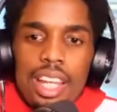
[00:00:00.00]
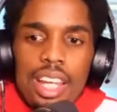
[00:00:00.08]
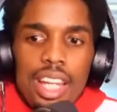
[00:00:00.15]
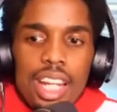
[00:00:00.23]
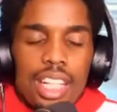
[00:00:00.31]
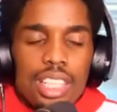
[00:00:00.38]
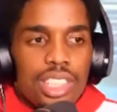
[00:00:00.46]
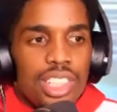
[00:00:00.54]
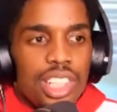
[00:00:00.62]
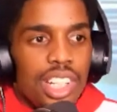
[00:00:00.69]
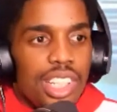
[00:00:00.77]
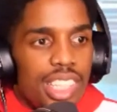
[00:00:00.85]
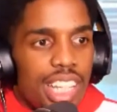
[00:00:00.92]
And I just
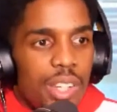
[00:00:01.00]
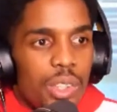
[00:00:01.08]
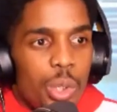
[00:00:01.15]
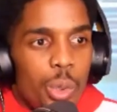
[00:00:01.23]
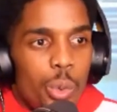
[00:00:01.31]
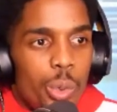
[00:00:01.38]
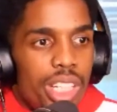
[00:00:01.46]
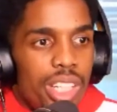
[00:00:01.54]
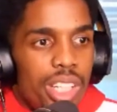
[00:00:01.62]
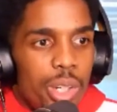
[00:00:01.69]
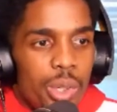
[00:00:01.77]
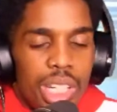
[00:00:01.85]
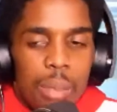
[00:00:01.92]
look out the
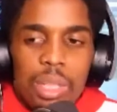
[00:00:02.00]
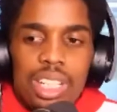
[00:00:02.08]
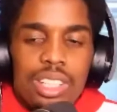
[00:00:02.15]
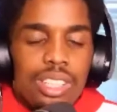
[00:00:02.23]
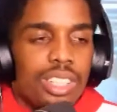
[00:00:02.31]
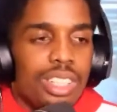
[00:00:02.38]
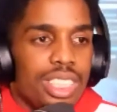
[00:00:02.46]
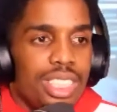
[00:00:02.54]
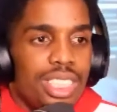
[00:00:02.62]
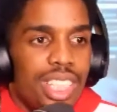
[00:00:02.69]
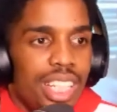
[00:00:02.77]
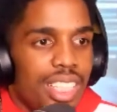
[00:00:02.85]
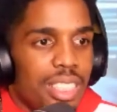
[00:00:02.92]
window and I'm hearing all these
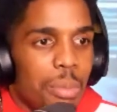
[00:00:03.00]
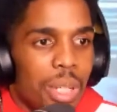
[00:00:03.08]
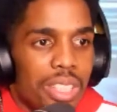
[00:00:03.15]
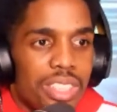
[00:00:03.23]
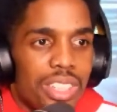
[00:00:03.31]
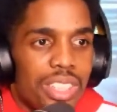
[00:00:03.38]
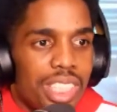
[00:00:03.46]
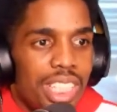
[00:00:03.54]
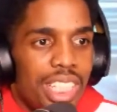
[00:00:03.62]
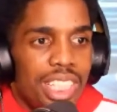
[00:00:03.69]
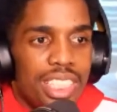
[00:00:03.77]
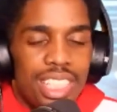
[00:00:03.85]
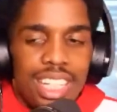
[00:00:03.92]
things about Turkey
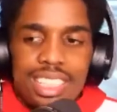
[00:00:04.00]
and it's like